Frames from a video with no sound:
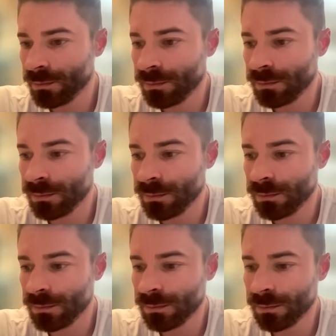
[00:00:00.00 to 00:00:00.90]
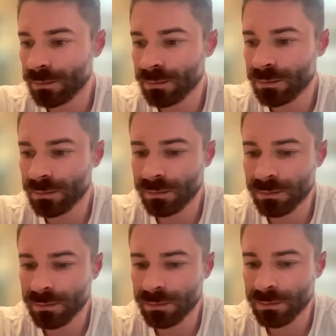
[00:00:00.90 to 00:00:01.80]

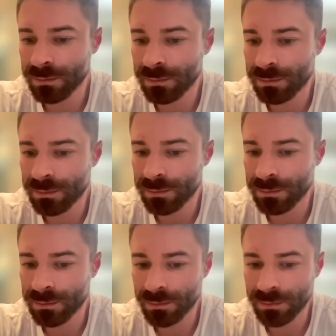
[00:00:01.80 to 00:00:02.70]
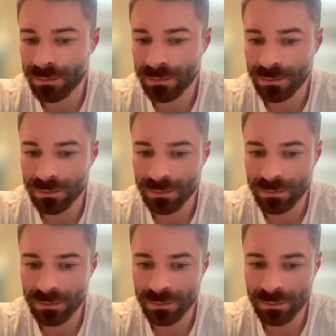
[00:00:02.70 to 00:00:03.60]
This person isn't speaking.